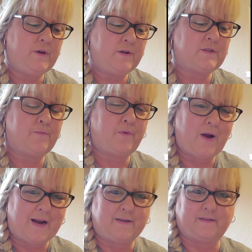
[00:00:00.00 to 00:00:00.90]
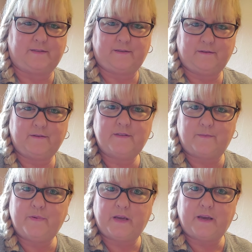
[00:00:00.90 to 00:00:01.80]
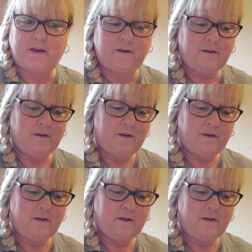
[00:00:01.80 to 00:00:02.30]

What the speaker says: years of practice, said Big Ed.